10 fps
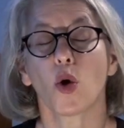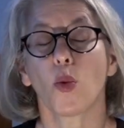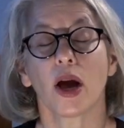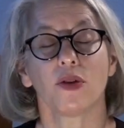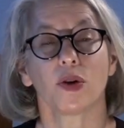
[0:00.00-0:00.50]

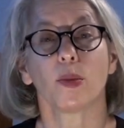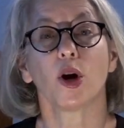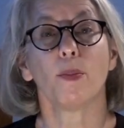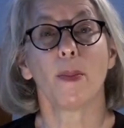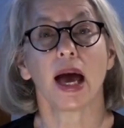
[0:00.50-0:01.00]
away from
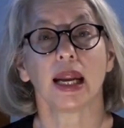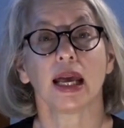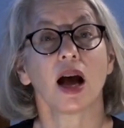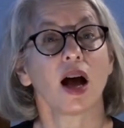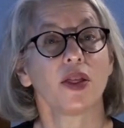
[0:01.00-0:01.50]
her
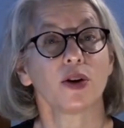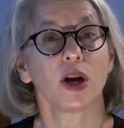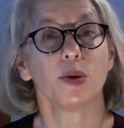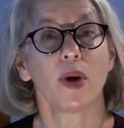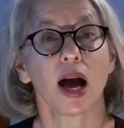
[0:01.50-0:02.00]
many other
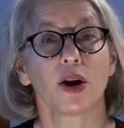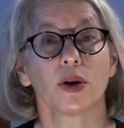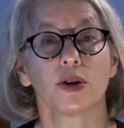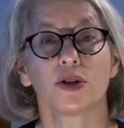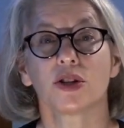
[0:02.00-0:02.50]

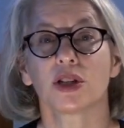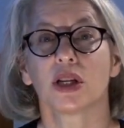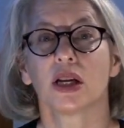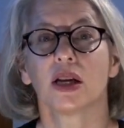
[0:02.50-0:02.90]
admirers.